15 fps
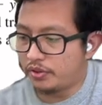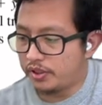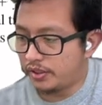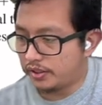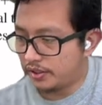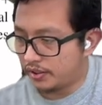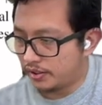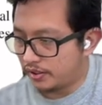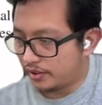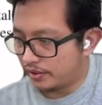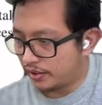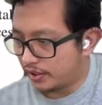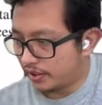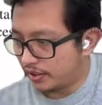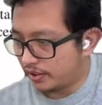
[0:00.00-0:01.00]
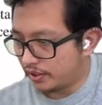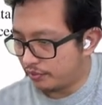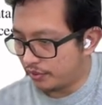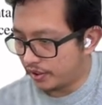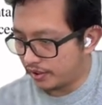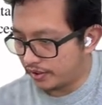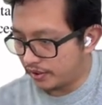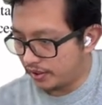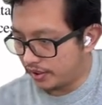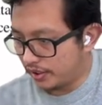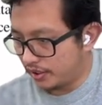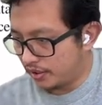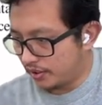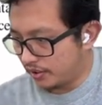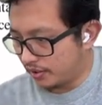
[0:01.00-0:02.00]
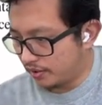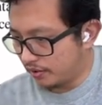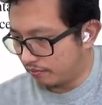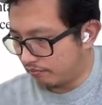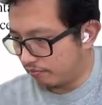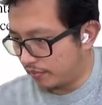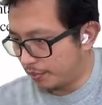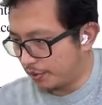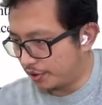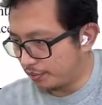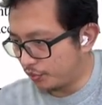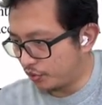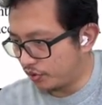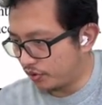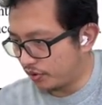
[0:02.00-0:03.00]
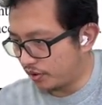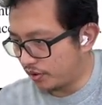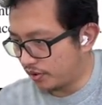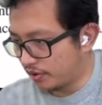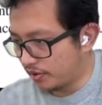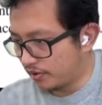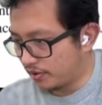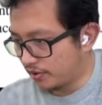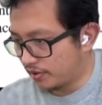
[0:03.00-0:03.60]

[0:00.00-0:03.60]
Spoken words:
Or clearly we could see here, maybe it's more